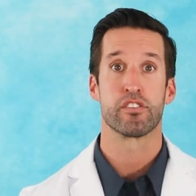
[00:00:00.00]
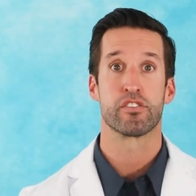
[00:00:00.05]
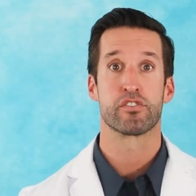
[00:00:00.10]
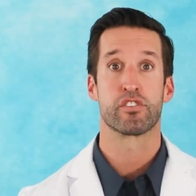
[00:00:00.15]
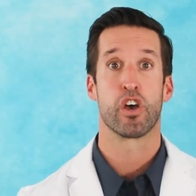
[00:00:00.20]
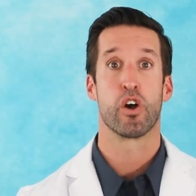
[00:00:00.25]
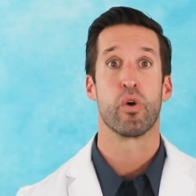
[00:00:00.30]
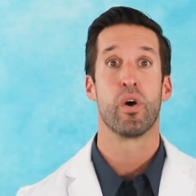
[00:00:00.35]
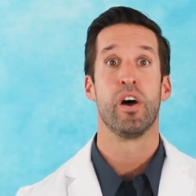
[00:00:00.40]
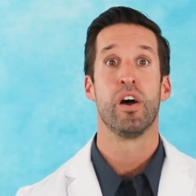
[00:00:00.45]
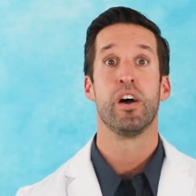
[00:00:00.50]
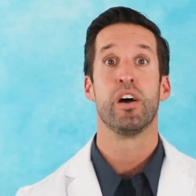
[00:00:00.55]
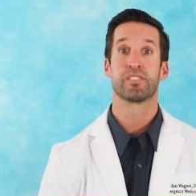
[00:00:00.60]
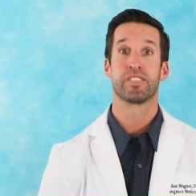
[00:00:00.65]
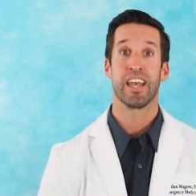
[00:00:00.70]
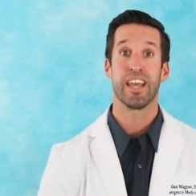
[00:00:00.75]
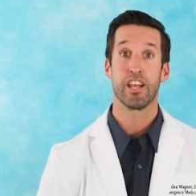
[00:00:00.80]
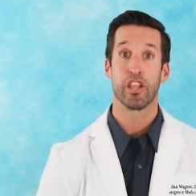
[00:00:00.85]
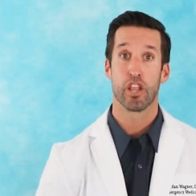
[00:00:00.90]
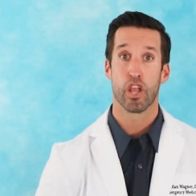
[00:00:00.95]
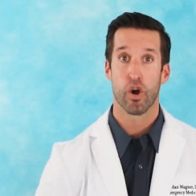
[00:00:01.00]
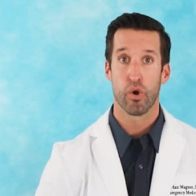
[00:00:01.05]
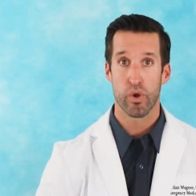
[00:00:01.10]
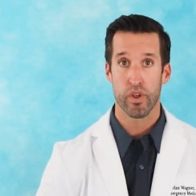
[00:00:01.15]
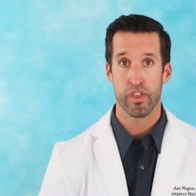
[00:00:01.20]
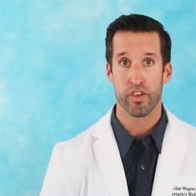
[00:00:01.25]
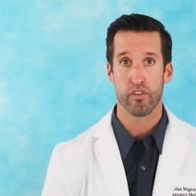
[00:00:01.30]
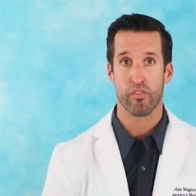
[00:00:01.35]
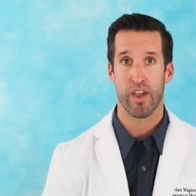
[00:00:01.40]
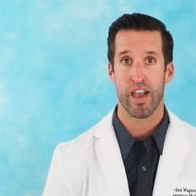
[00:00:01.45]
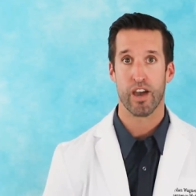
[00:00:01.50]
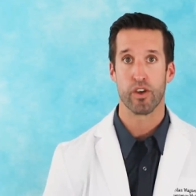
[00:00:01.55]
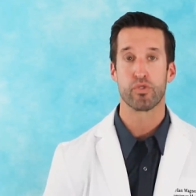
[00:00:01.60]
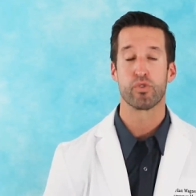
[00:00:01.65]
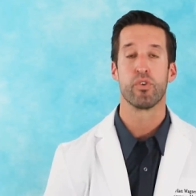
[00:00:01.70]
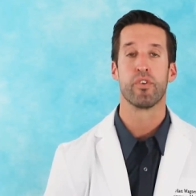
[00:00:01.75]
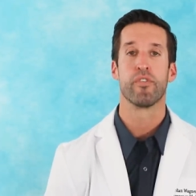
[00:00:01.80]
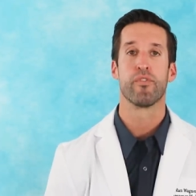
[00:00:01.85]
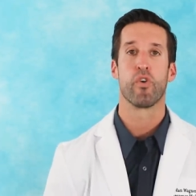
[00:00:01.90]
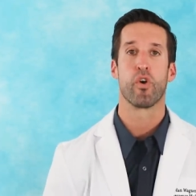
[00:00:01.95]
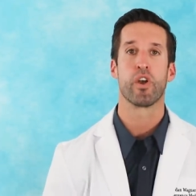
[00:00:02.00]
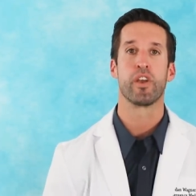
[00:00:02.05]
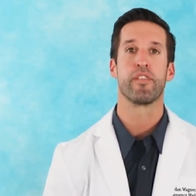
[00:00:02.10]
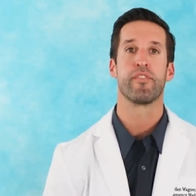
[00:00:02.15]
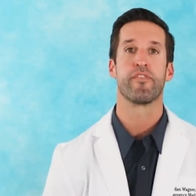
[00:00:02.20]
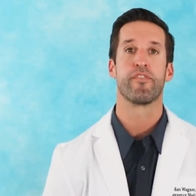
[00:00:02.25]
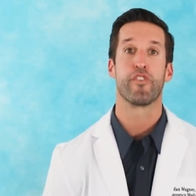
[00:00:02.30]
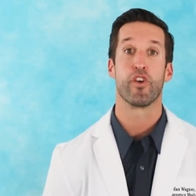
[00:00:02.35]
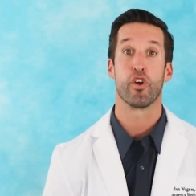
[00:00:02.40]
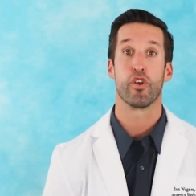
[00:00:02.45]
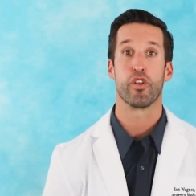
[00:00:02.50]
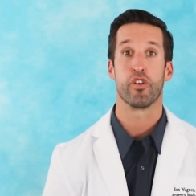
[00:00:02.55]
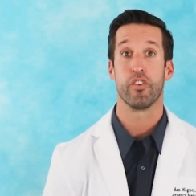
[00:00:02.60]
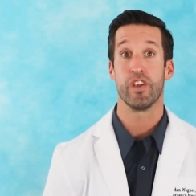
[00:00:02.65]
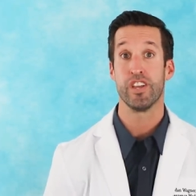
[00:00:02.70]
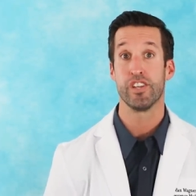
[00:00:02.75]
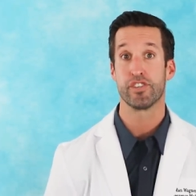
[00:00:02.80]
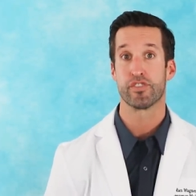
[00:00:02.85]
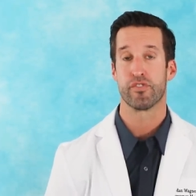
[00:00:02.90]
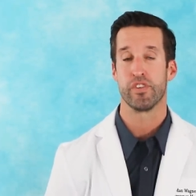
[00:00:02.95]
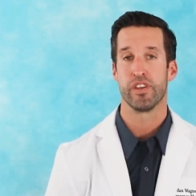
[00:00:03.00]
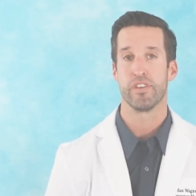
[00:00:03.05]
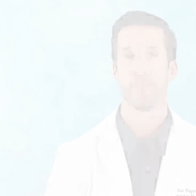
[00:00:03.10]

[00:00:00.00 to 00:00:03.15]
So stay low to the ground to avoid further injury.